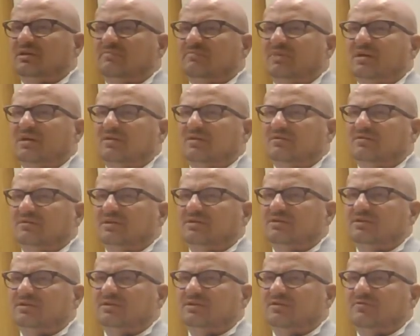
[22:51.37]
By
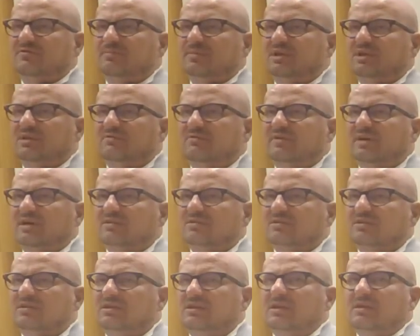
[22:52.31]
alternative mean
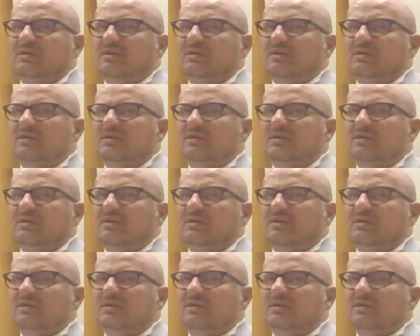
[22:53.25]
that